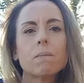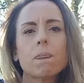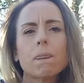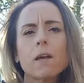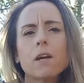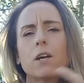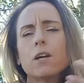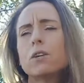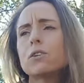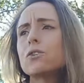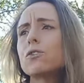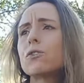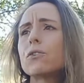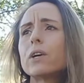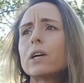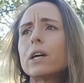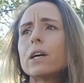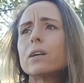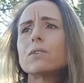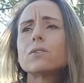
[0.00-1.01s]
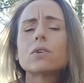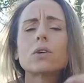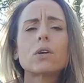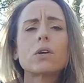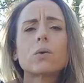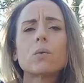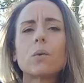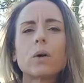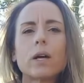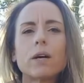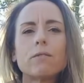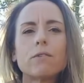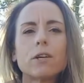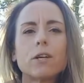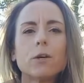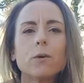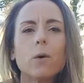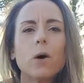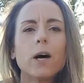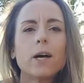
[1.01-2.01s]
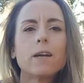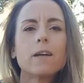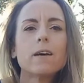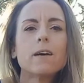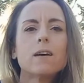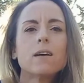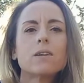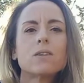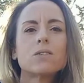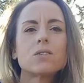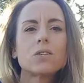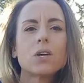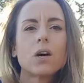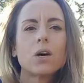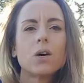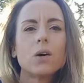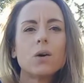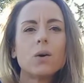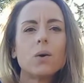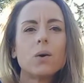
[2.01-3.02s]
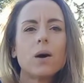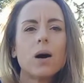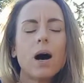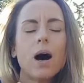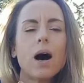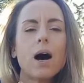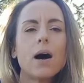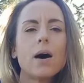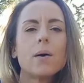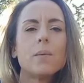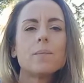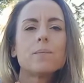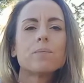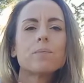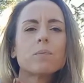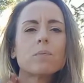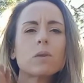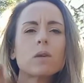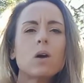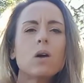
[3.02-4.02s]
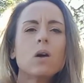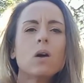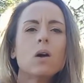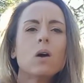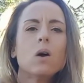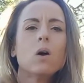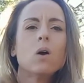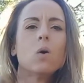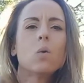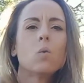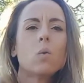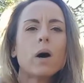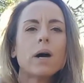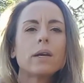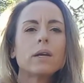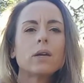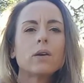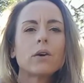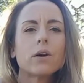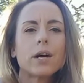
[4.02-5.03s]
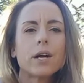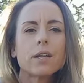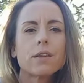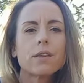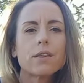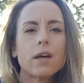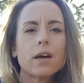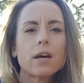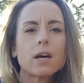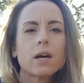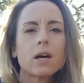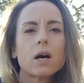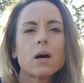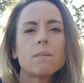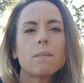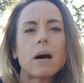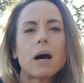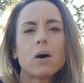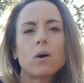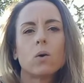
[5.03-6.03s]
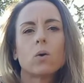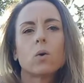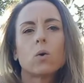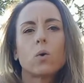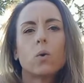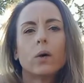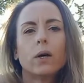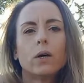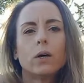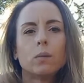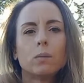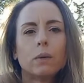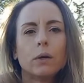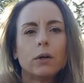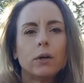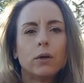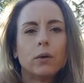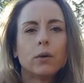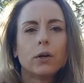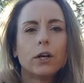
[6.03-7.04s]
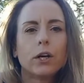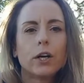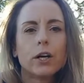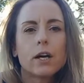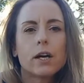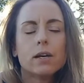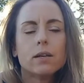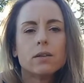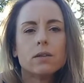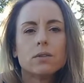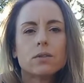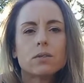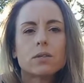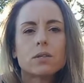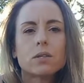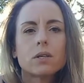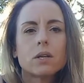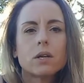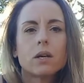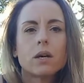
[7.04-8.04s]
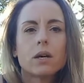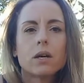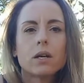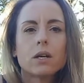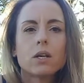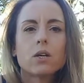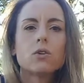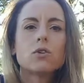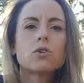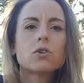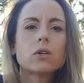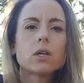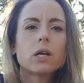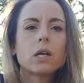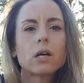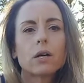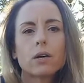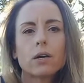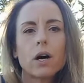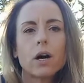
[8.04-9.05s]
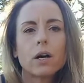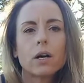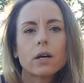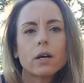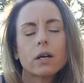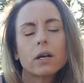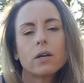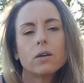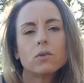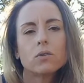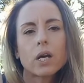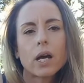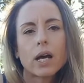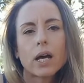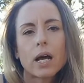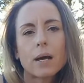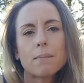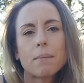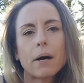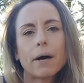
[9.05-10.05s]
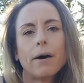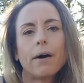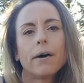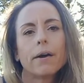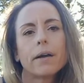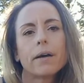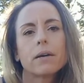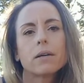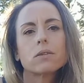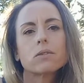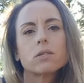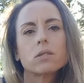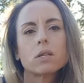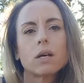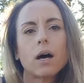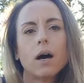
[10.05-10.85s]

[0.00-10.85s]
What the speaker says: your trees or whatever you want. So one great thing about quail manure is usually you're not going to use antibiotics